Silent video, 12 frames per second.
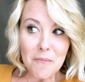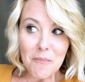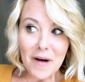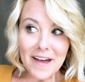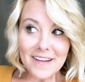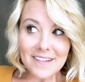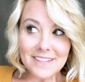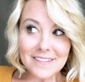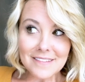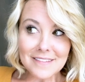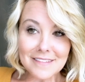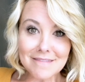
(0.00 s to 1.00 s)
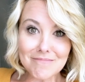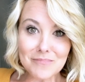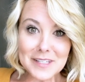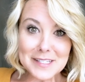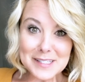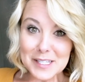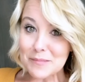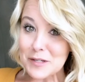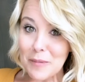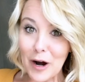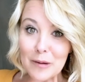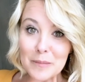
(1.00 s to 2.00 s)
But the sleep
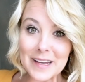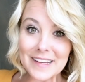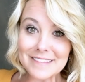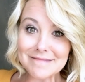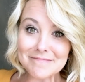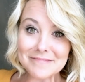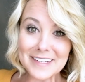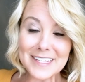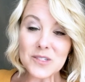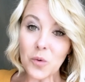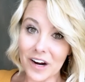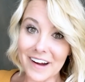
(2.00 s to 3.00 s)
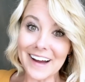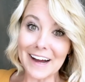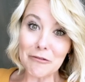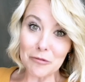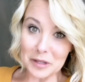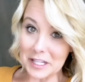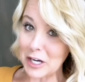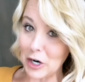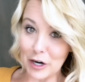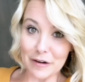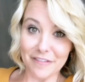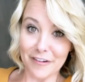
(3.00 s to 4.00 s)
department is where it got really
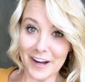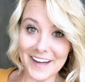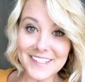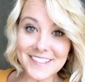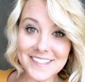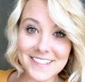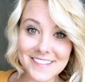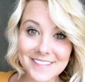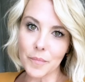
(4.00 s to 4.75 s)
hard for us.